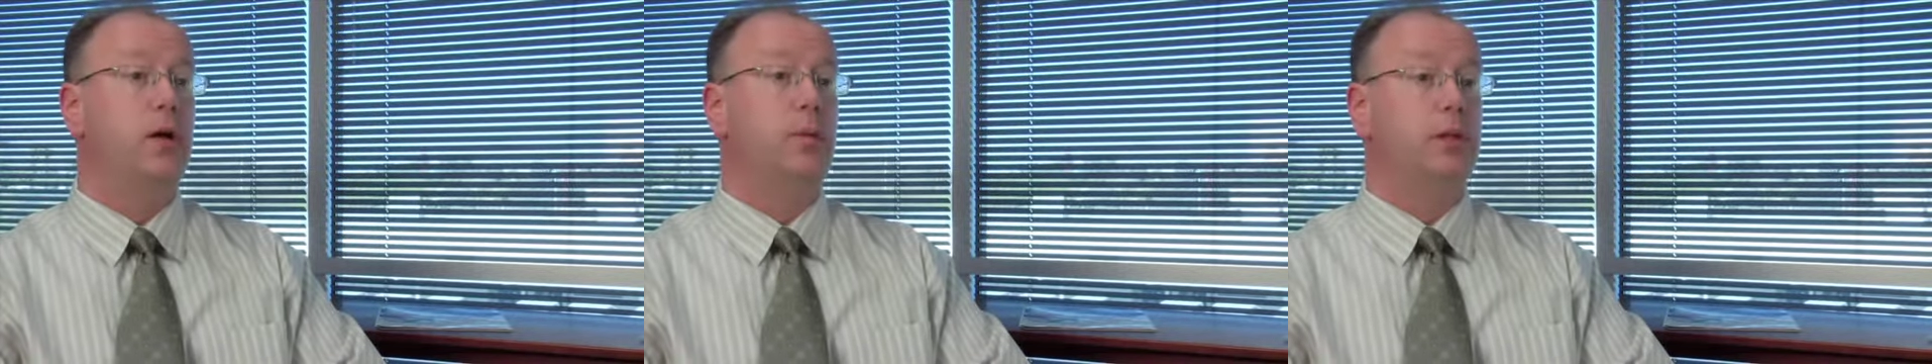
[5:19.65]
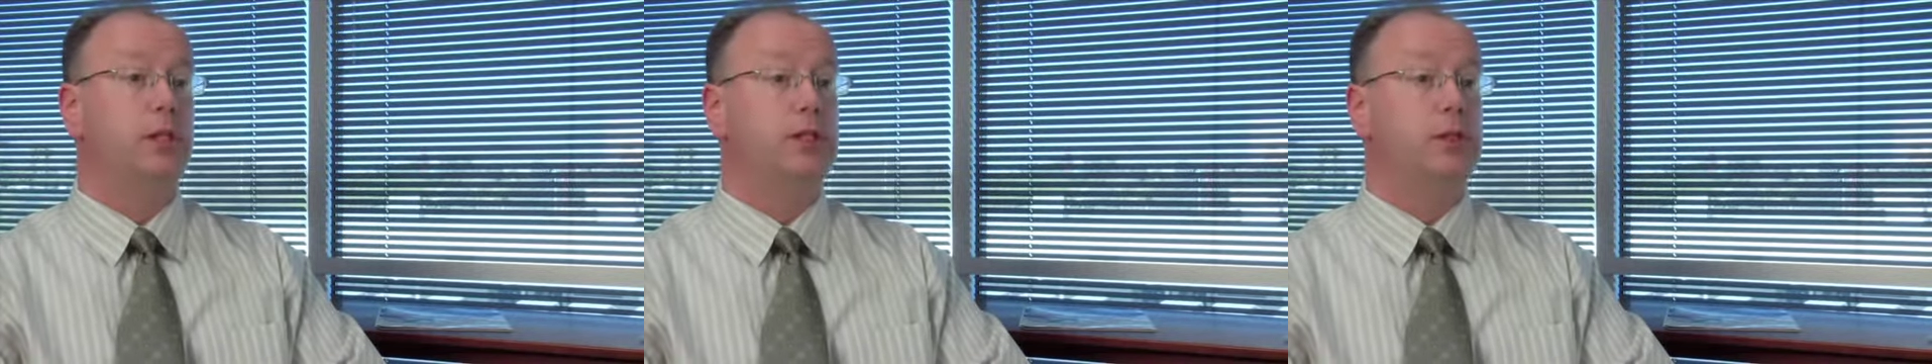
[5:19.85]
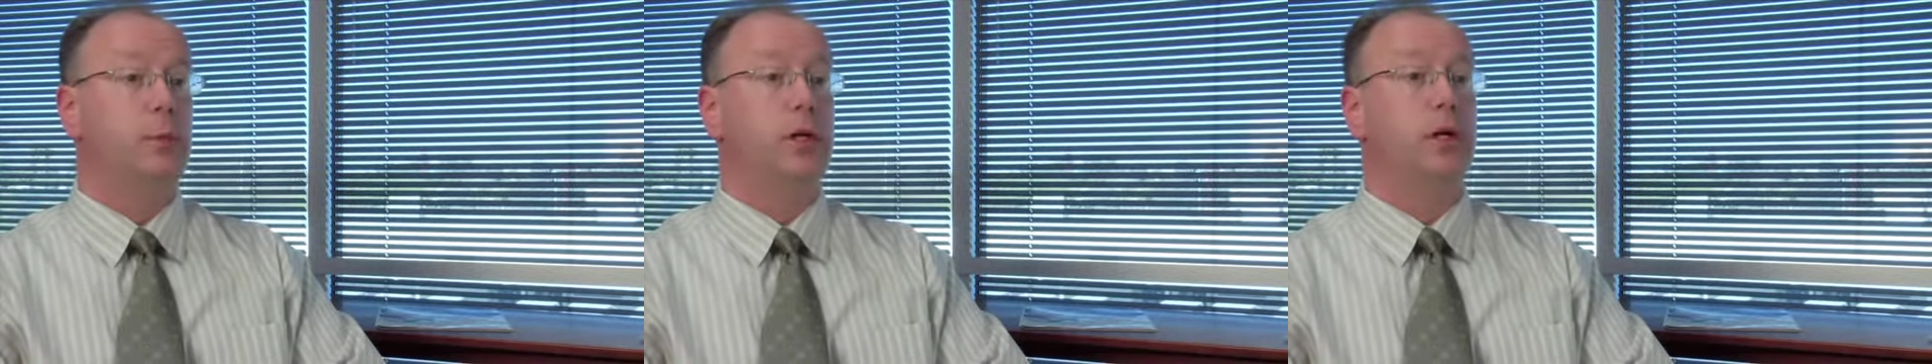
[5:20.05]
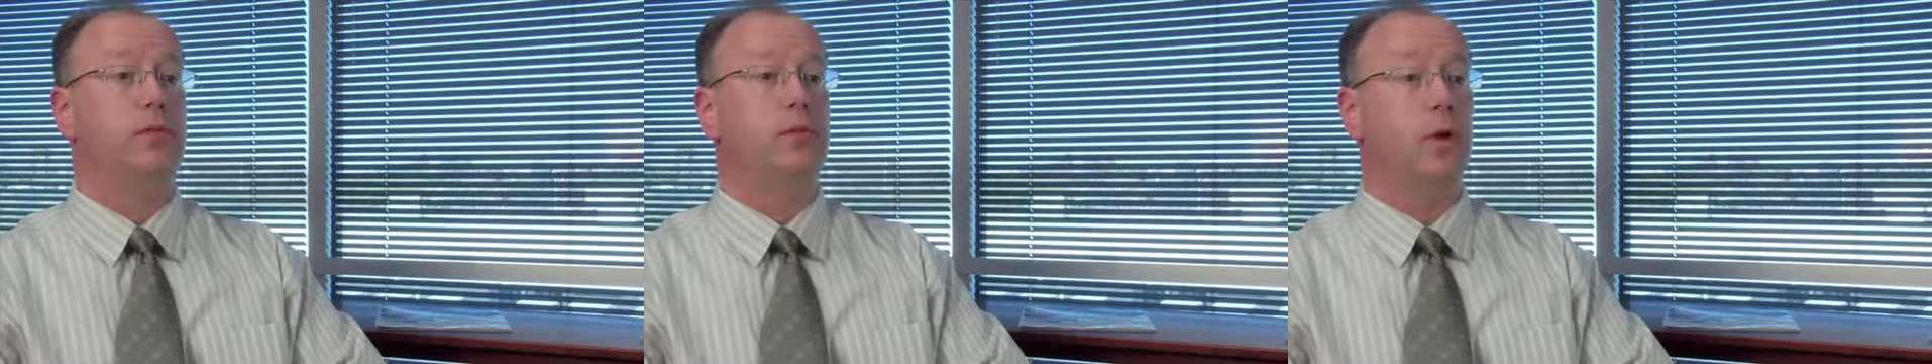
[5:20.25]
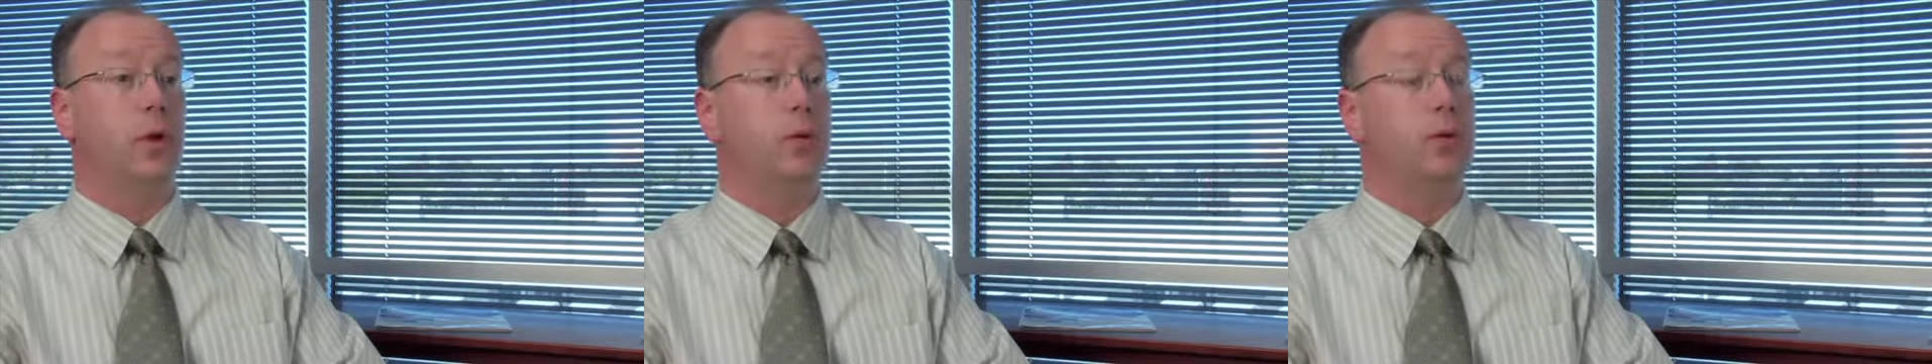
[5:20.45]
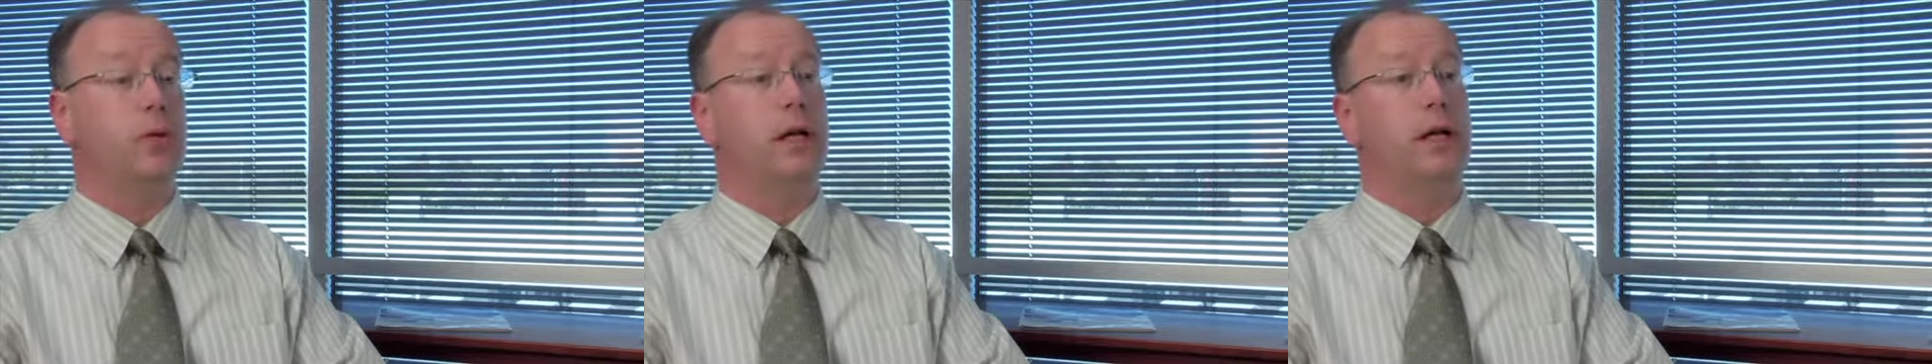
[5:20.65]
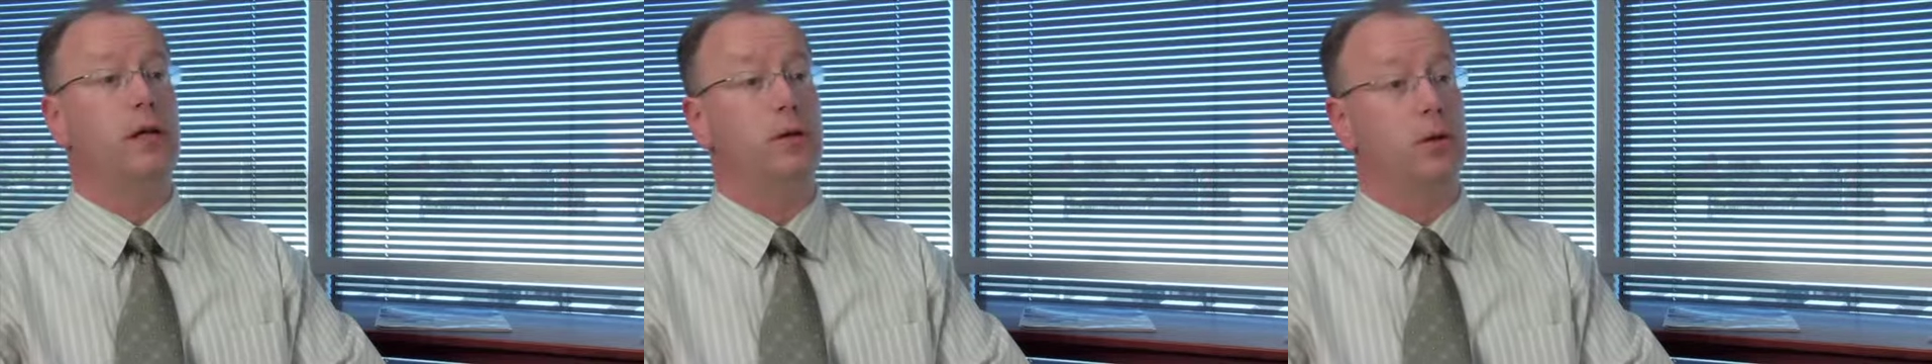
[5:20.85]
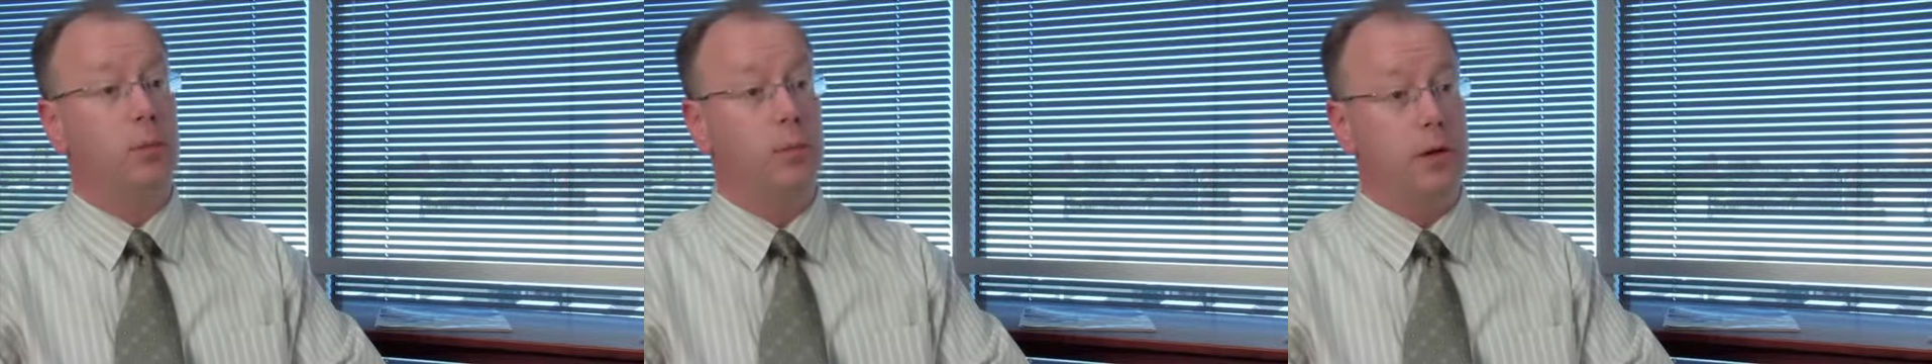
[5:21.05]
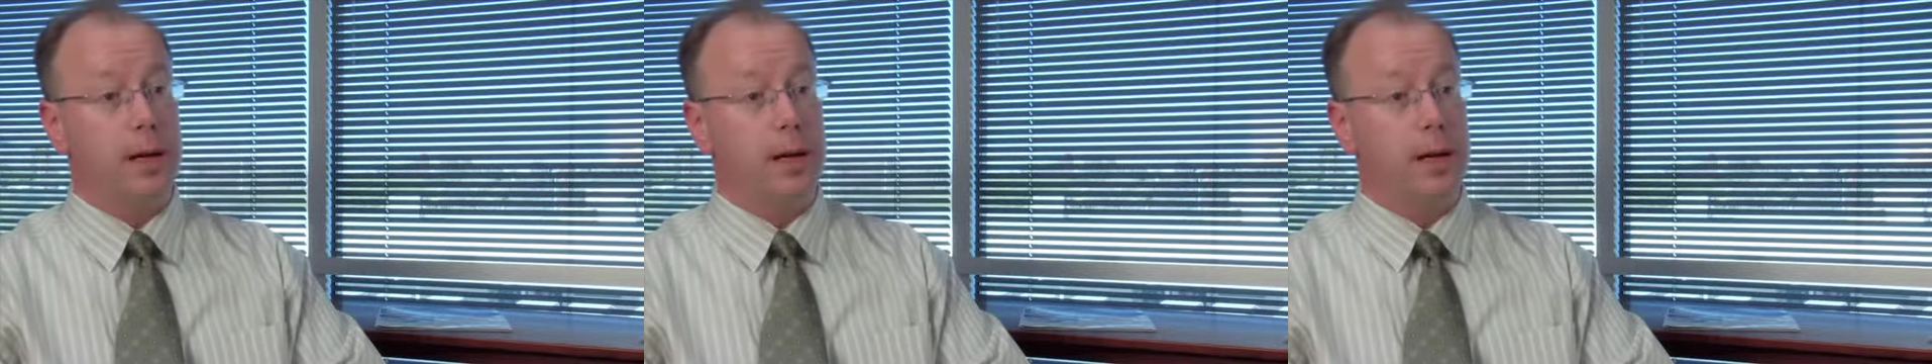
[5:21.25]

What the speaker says: with a suite of local and global